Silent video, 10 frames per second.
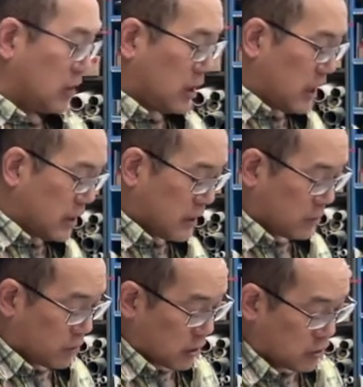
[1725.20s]
a lot like
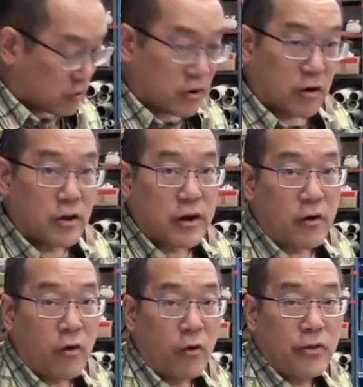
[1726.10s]
what I showed earlier.
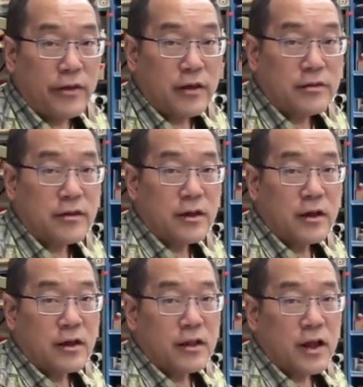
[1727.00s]
Hold this
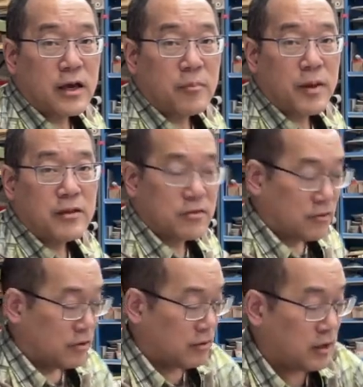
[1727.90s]
like a
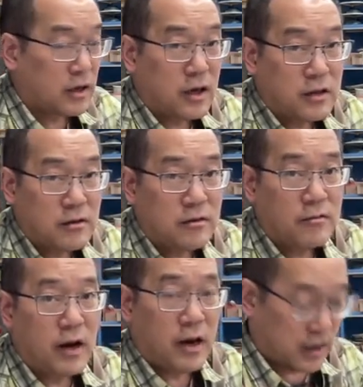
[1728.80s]
pencil again,
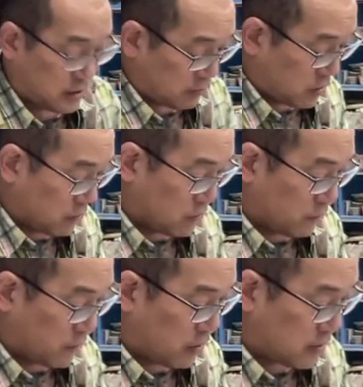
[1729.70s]
right? And then we use the
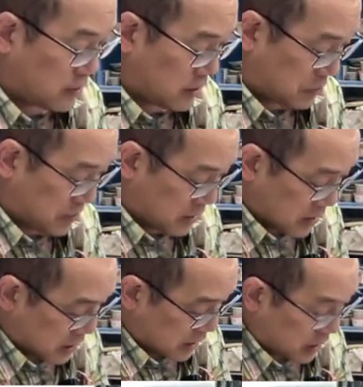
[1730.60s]
very tip.
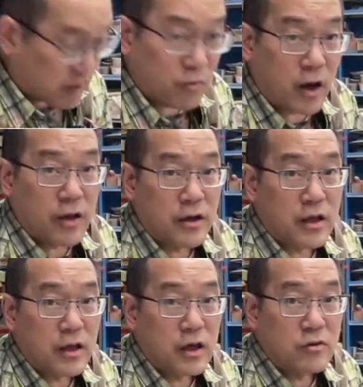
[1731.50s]
And while the
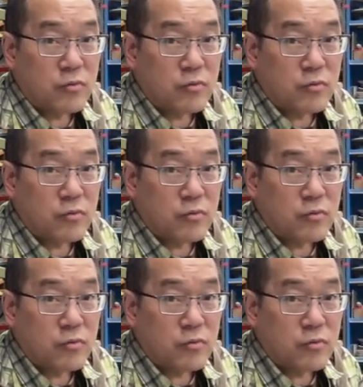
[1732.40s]
clay is